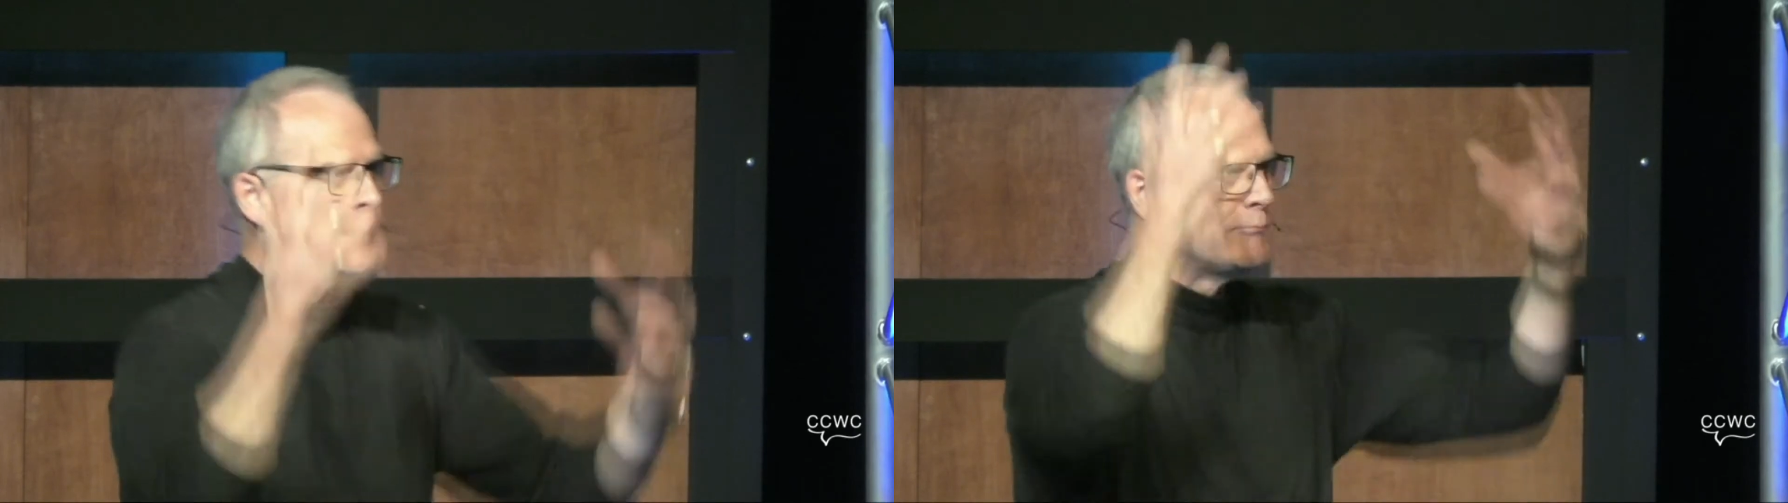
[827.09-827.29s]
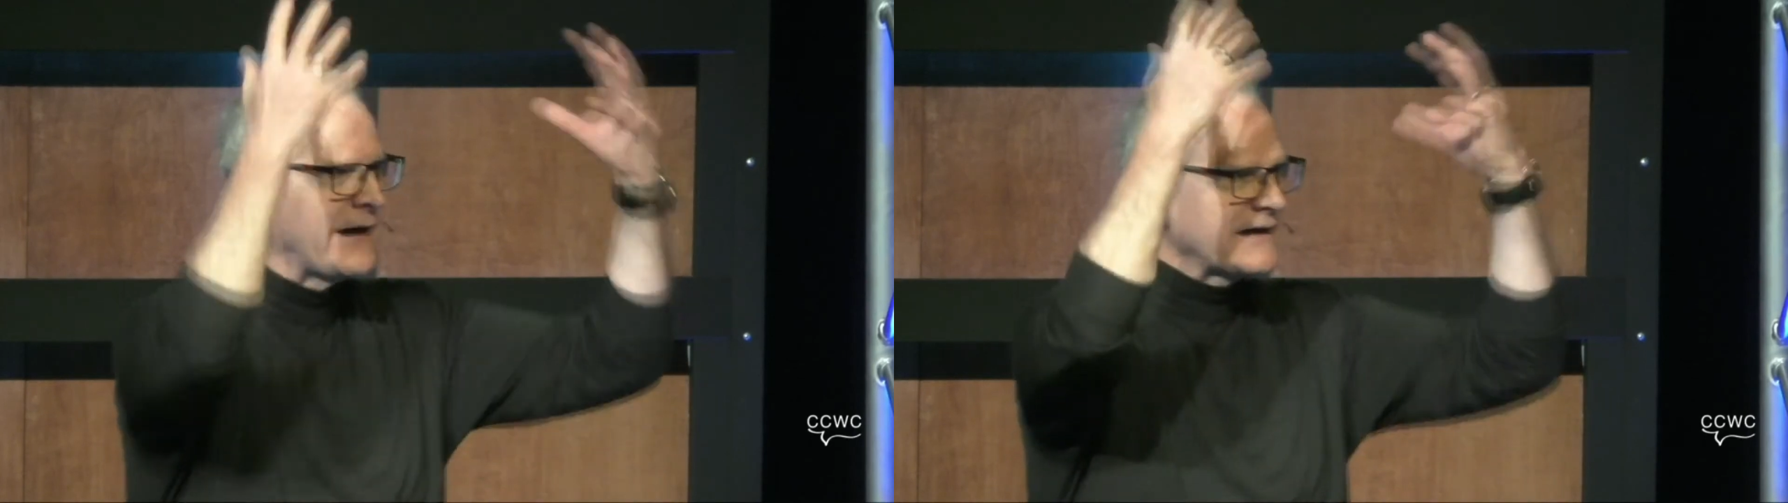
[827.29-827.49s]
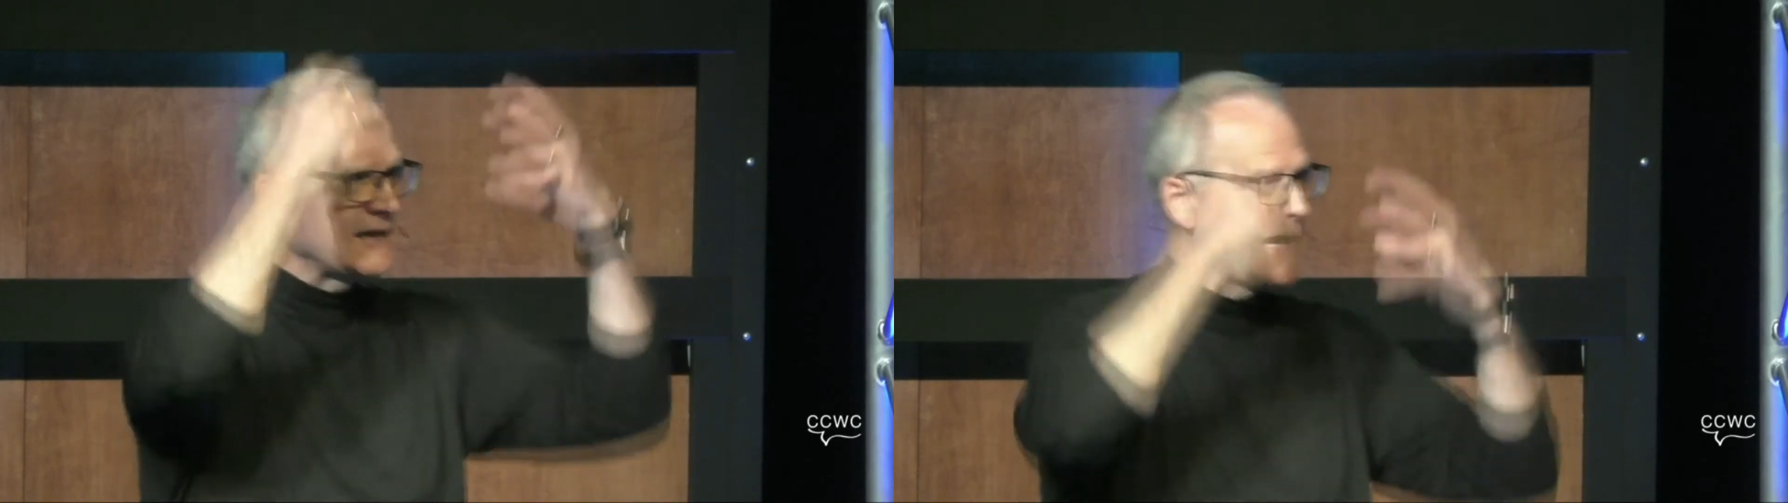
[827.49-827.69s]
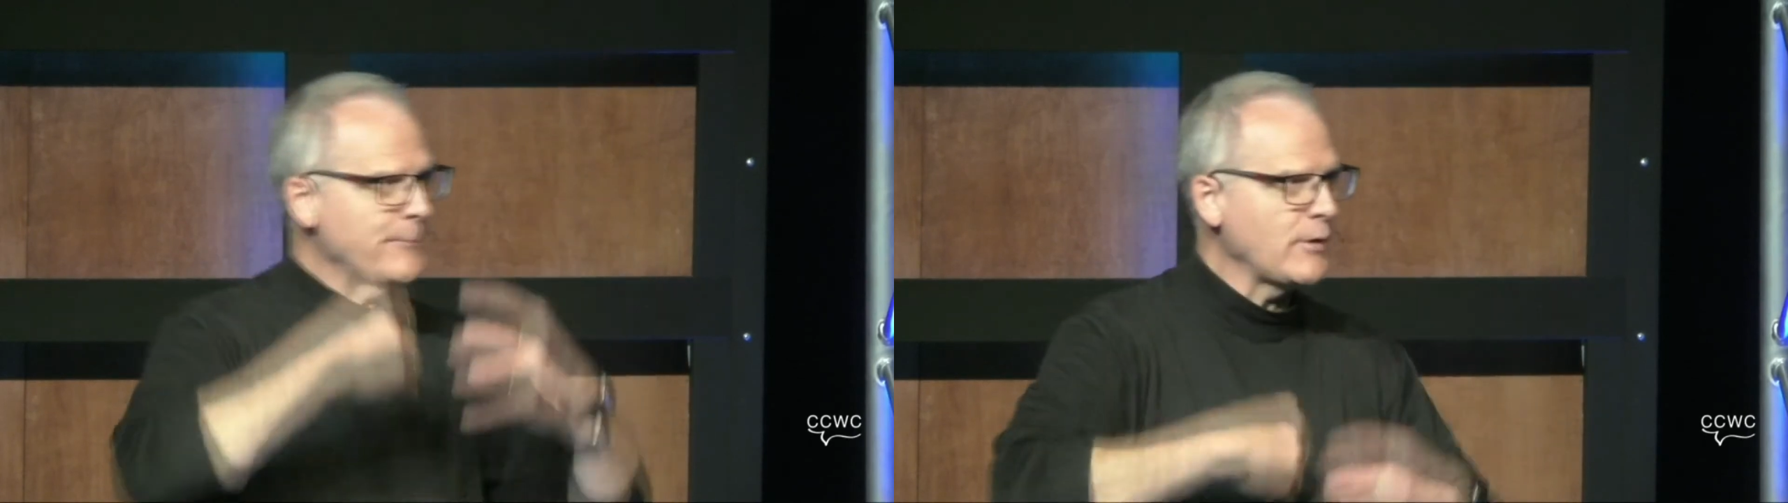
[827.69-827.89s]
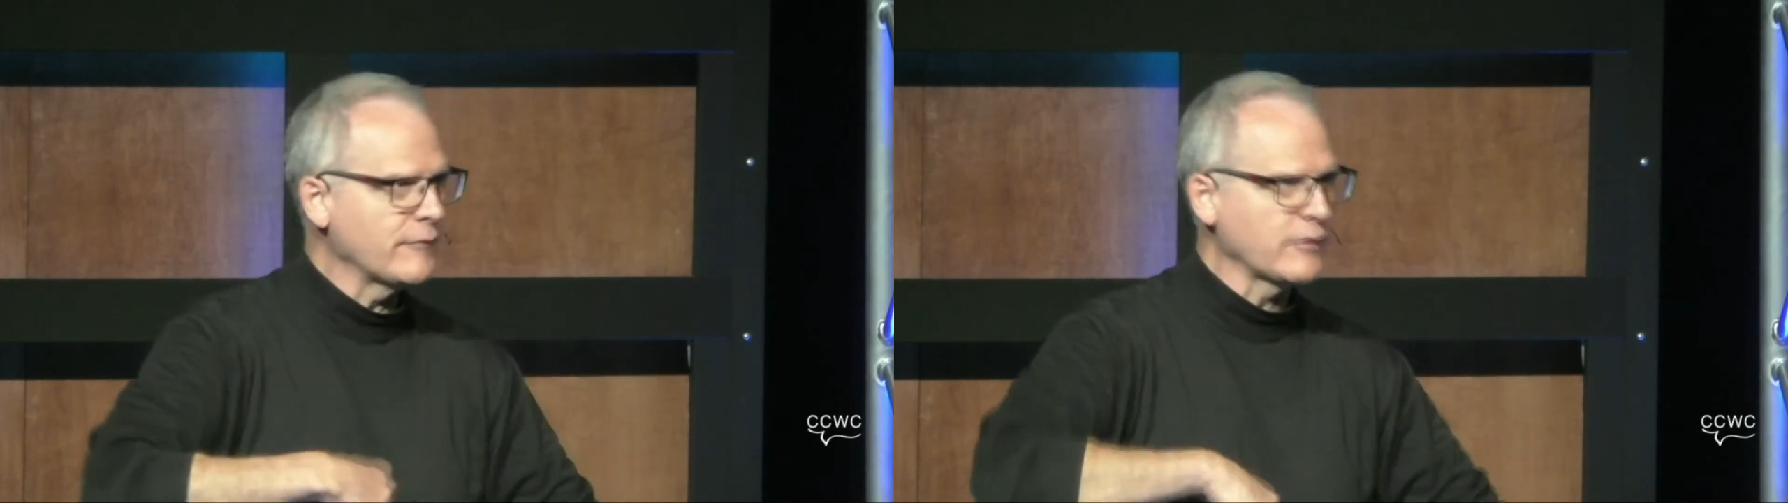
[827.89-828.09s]
My
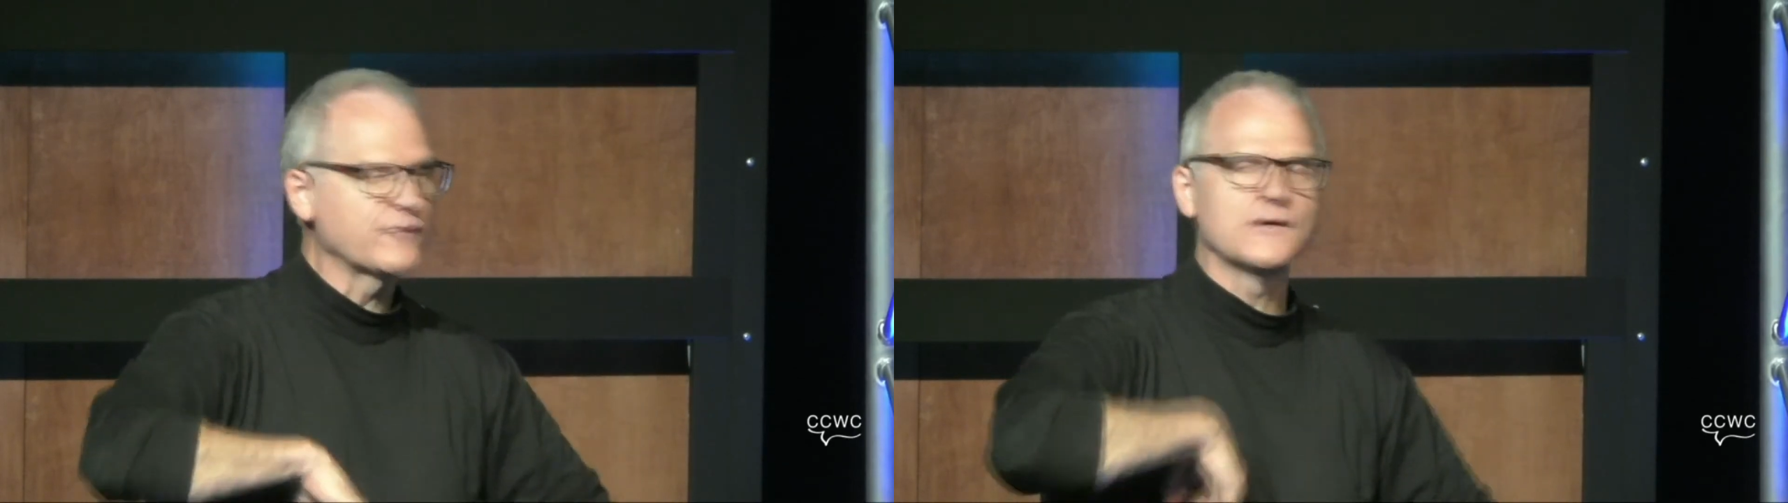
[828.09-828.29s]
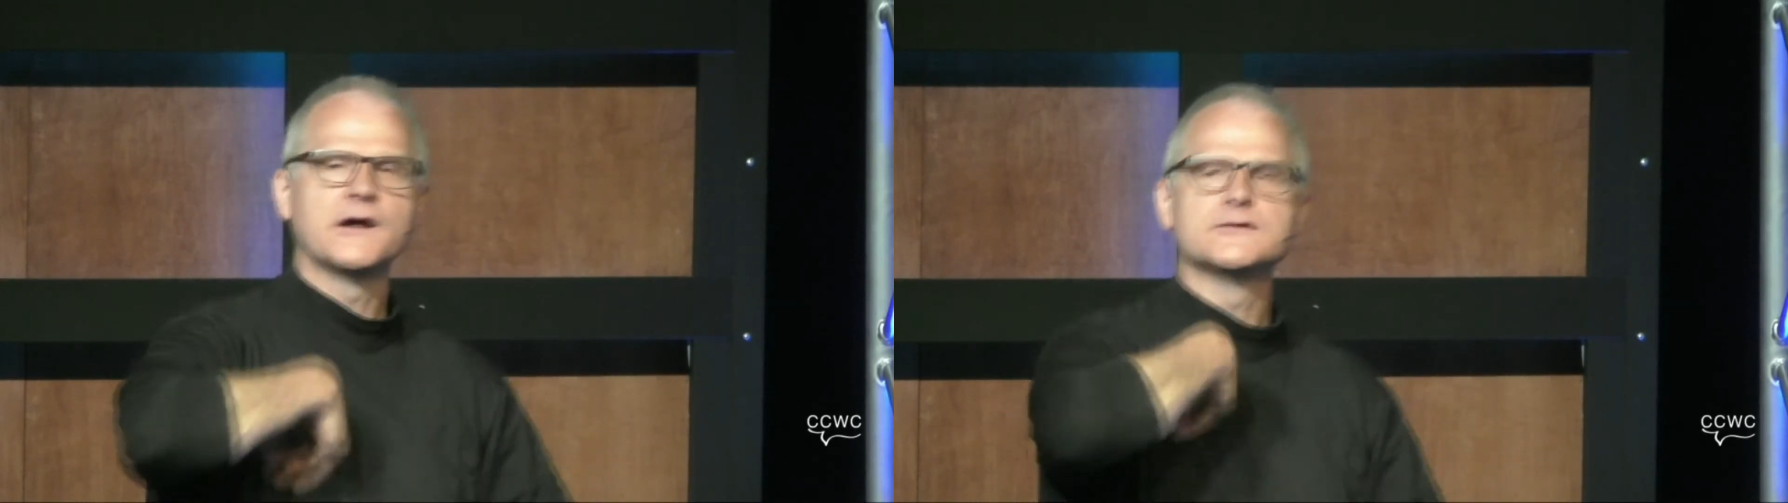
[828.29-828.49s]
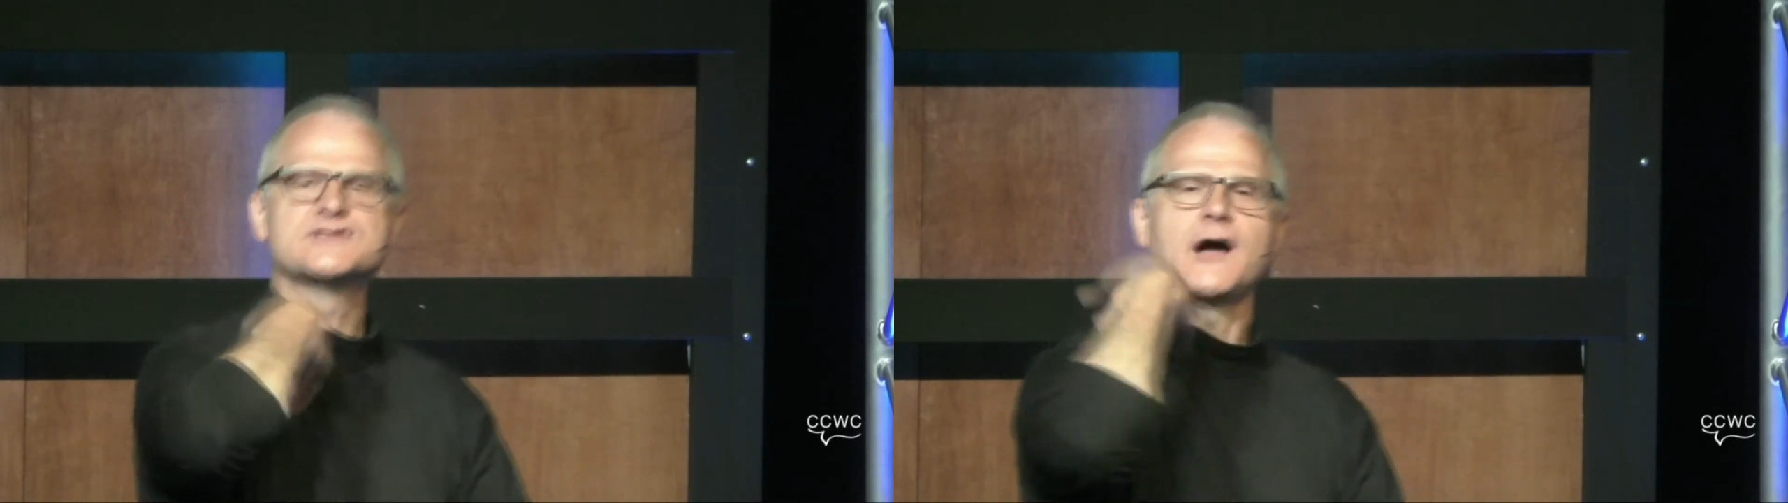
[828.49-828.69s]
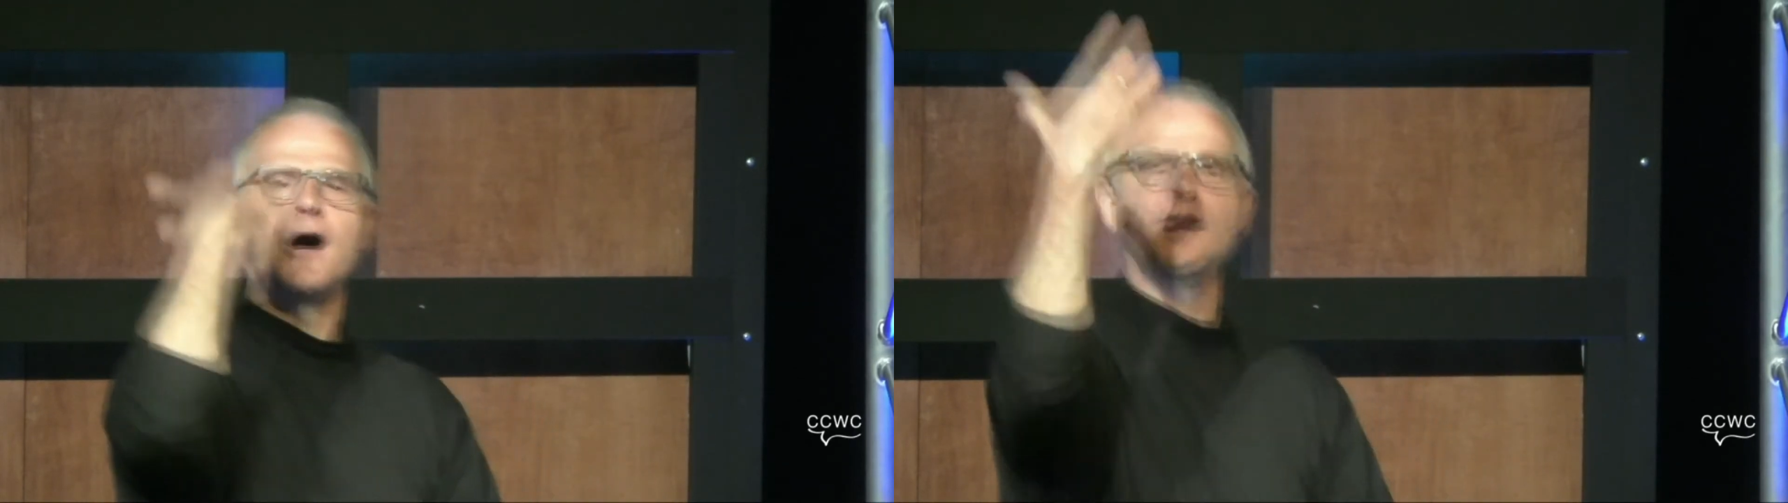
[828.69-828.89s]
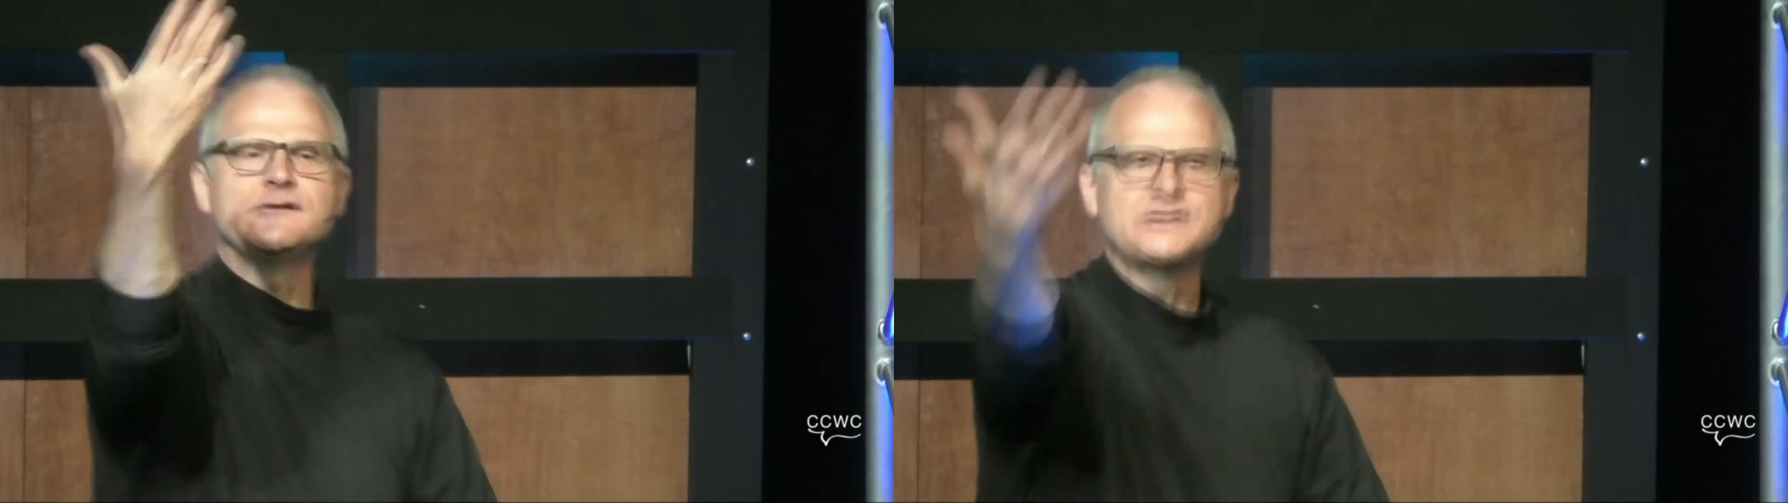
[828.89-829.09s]
cup overflows
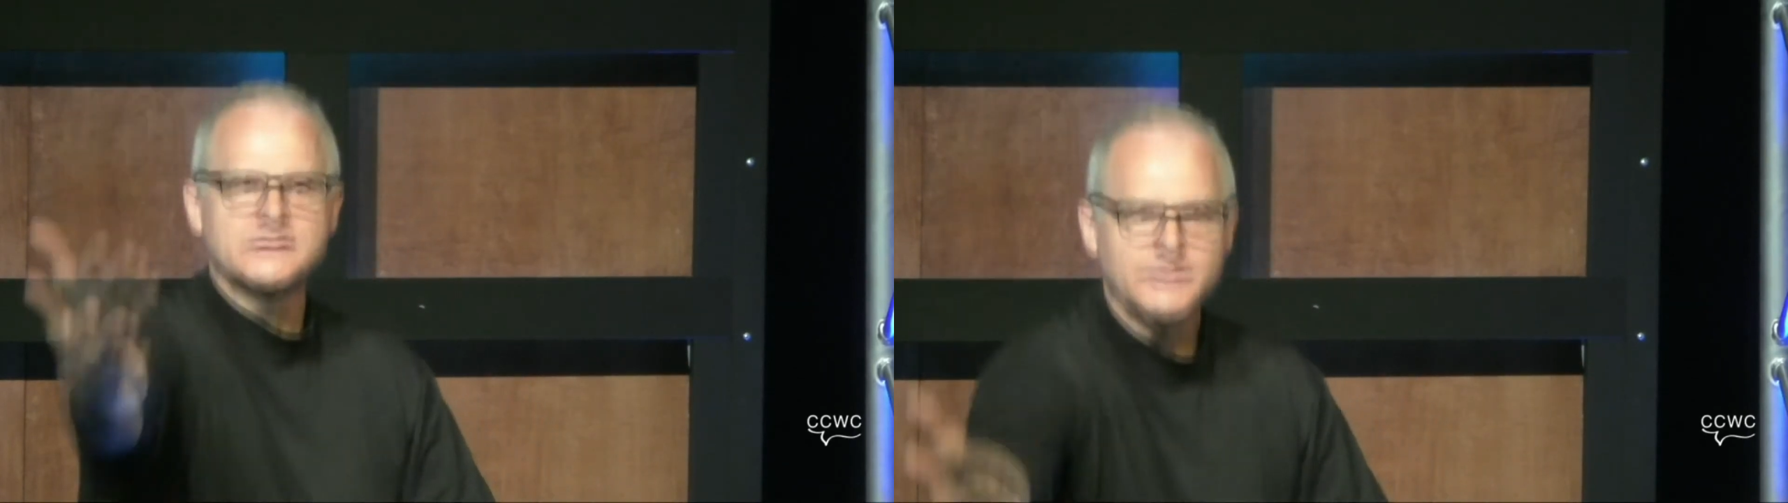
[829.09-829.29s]
onto